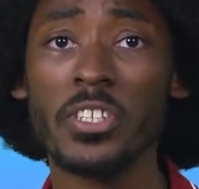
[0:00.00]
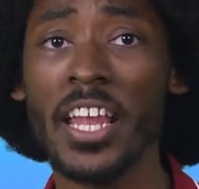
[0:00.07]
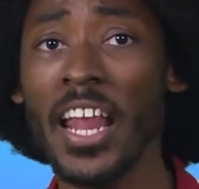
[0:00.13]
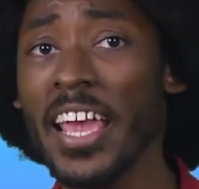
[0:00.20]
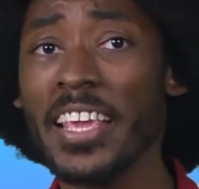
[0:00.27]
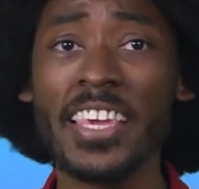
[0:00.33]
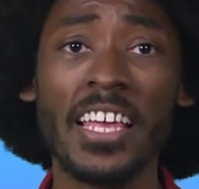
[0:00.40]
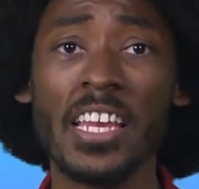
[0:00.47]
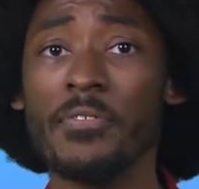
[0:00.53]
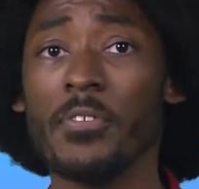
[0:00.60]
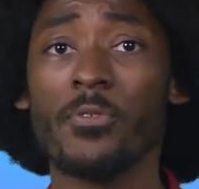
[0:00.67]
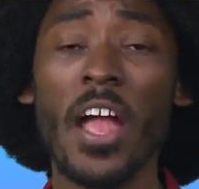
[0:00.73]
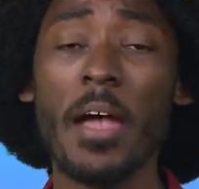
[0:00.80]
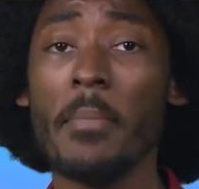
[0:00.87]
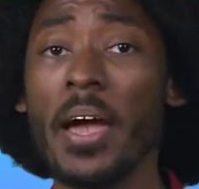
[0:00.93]
that I can't even
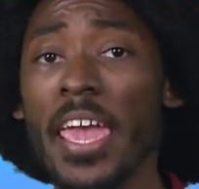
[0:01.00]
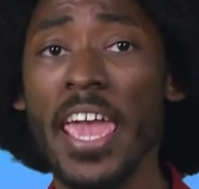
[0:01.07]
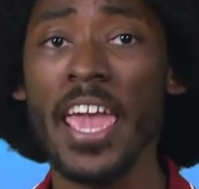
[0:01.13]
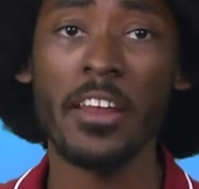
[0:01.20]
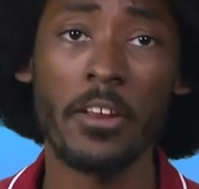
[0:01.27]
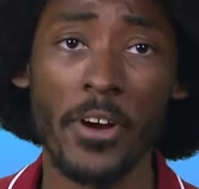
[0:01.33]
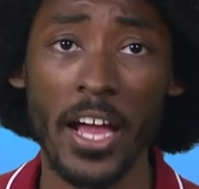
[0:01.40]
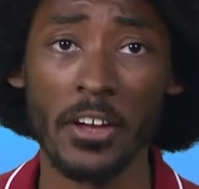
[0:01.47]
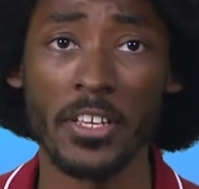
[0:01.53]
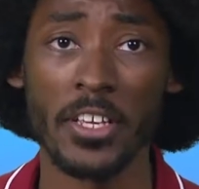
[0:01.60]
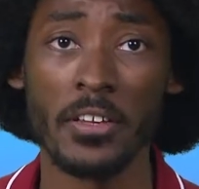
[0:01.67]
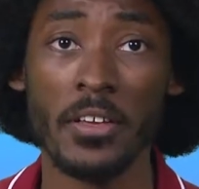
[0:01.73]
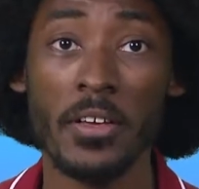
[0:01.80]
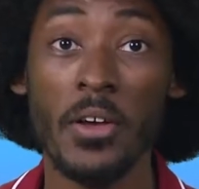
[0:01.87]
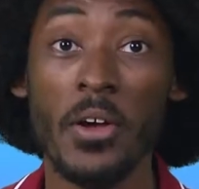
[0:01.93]
wrap my head around
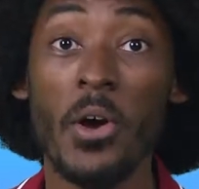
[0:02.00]
it.